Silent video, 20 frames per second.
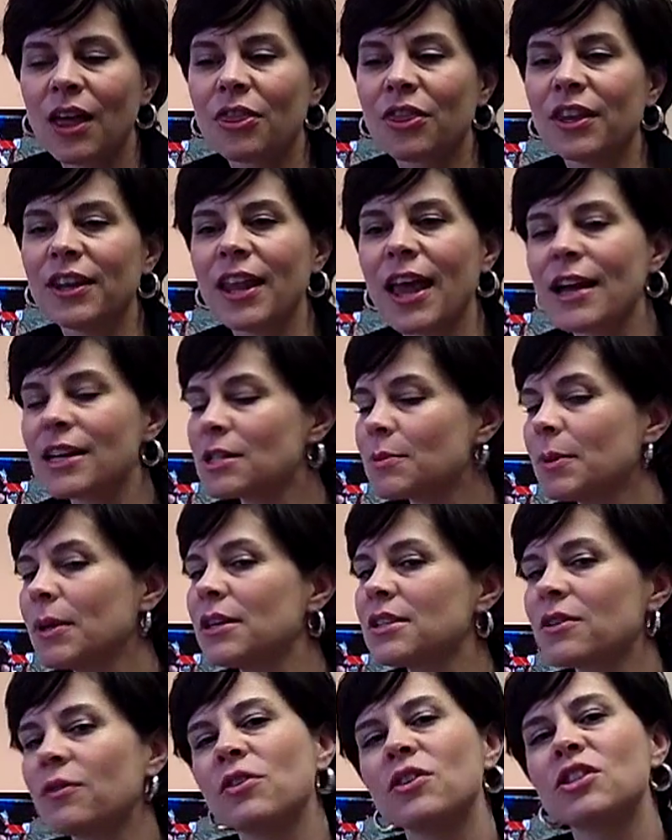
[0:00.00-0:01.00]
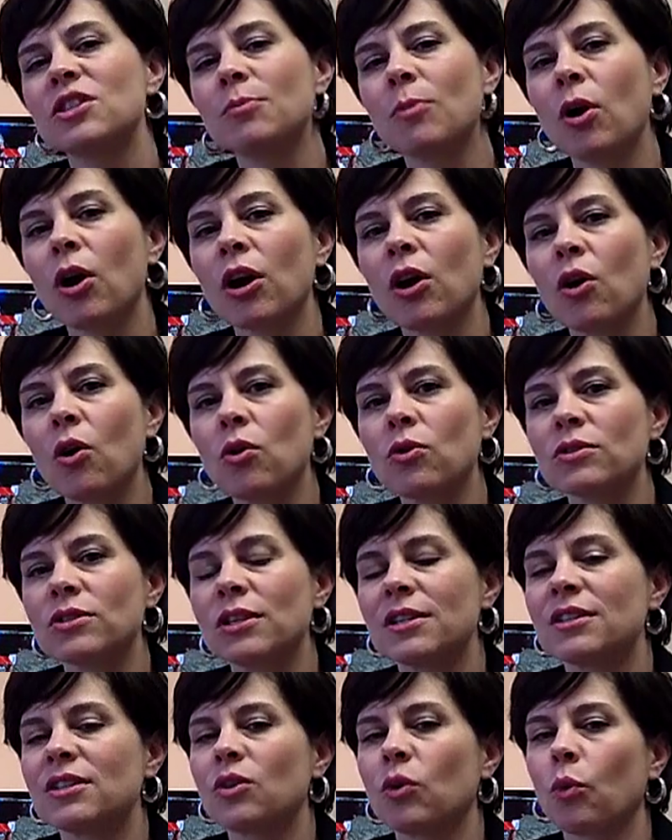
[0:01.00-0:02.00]
The next piece of the SMART goals
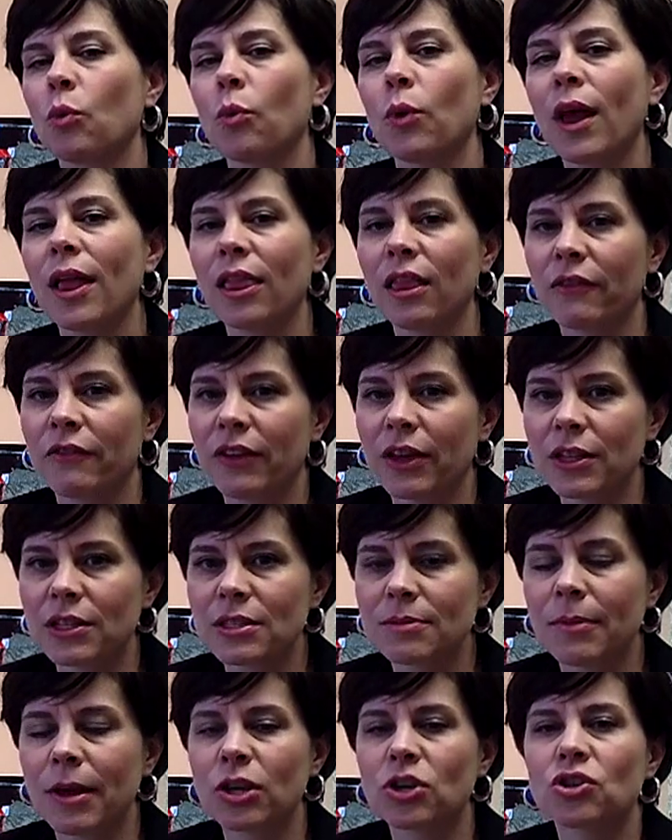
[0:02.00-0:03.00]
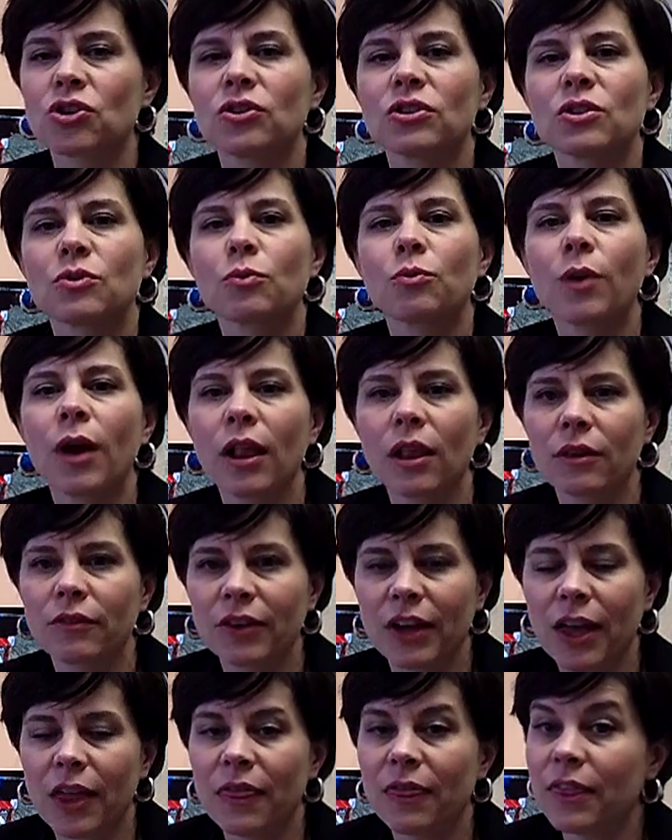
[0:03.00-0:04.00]
is the relevance. Make sure it's
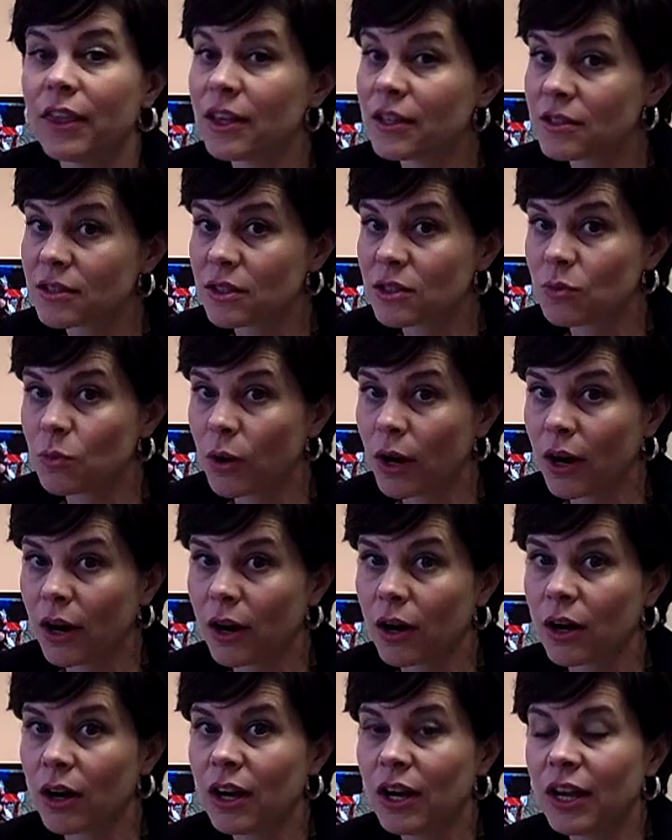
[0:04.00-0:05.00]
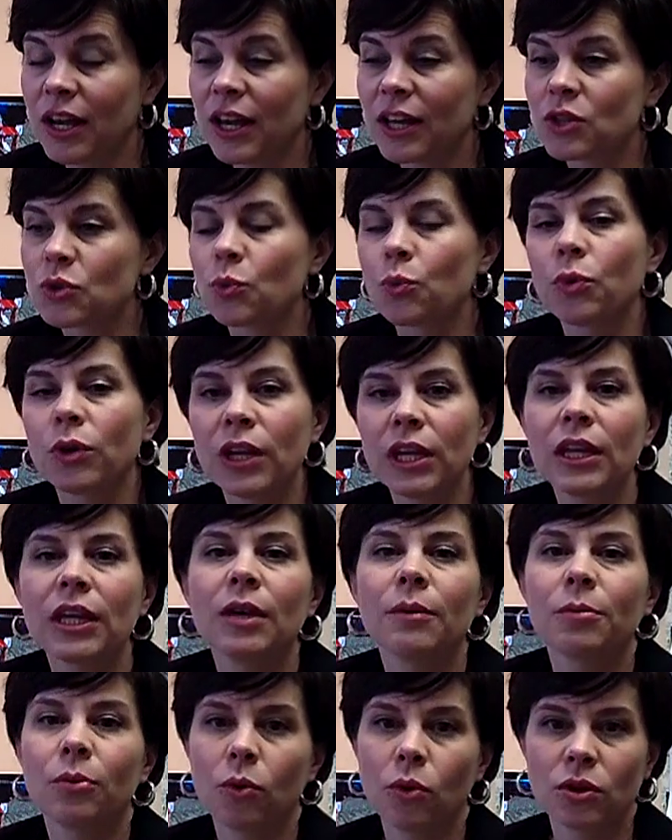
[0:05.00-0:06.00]
relevant. And this is where it's
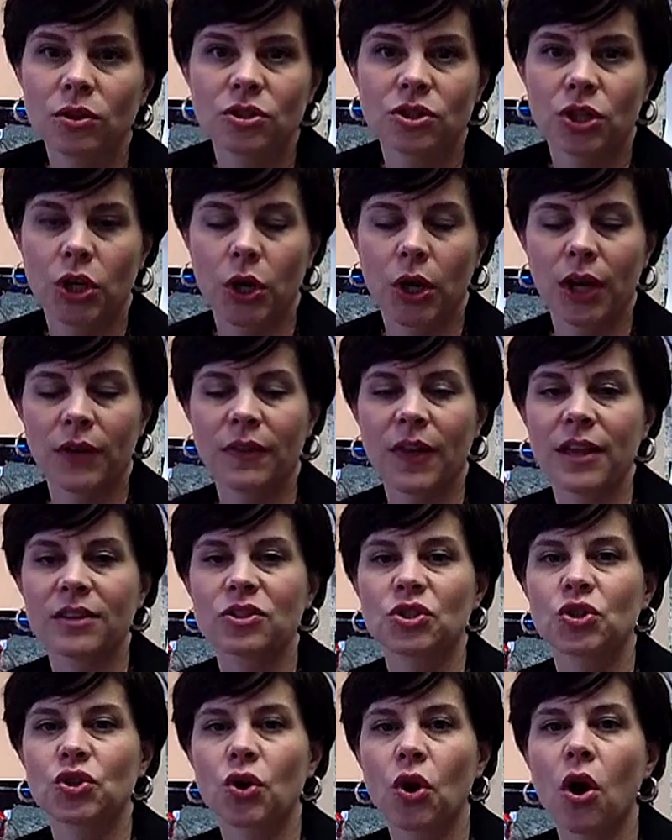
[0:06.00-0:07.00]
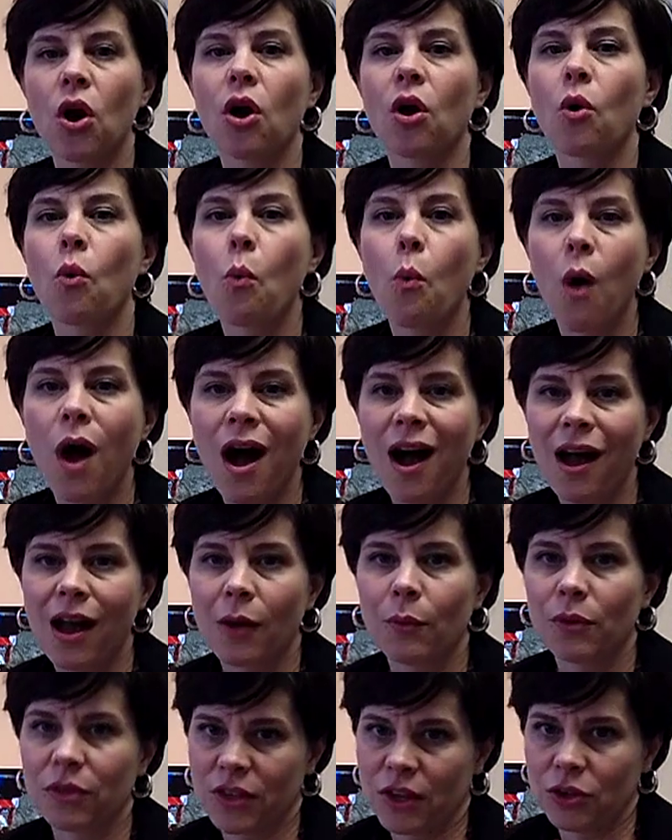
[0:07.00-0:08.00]
really important to create that strong
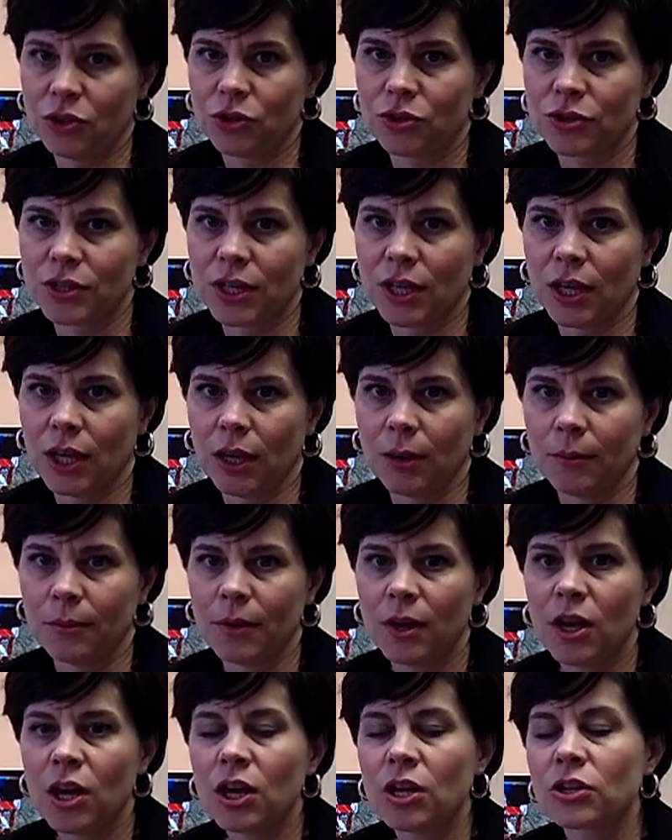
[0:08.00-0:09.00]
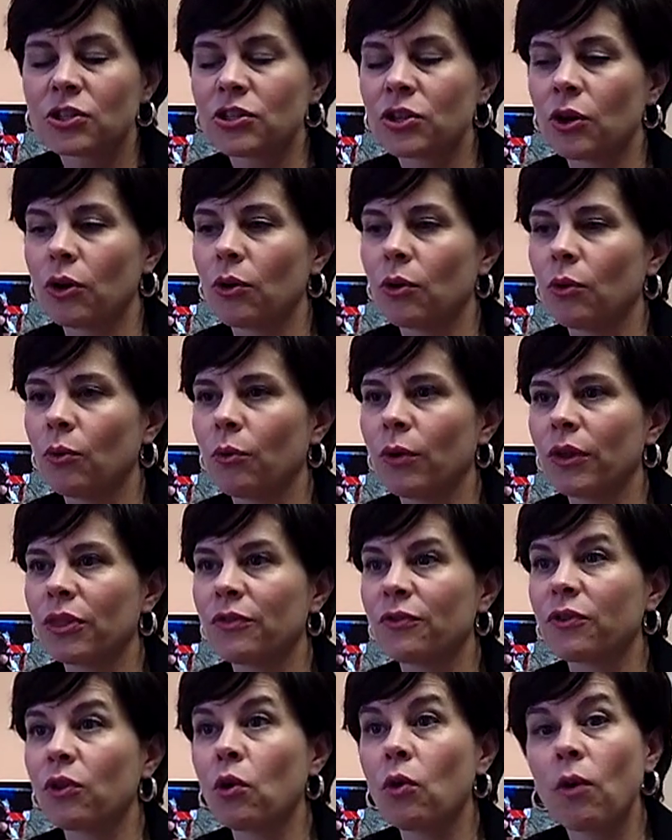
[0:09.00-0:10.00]
why within your team. So
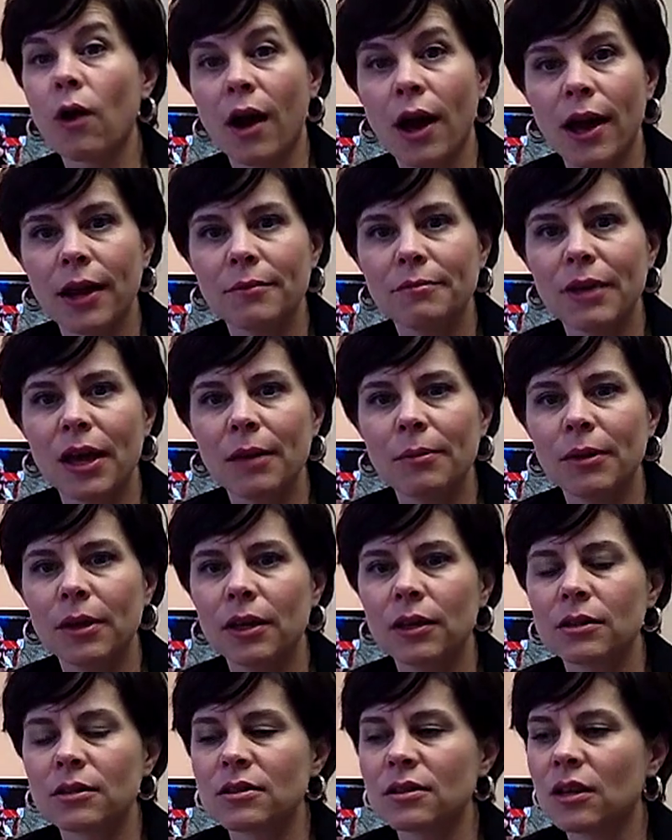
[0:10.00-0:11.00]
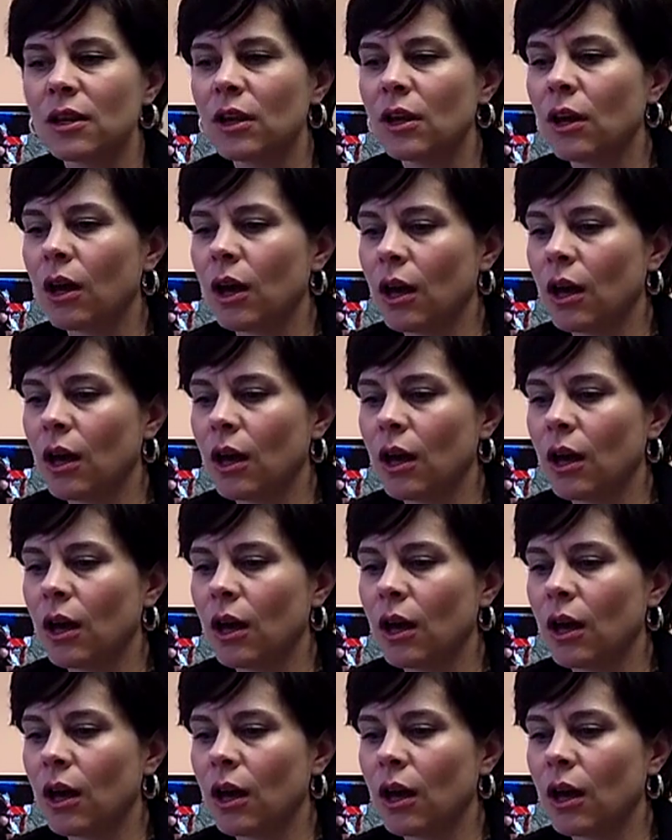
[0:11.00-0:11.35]
with fluoride, maybe it's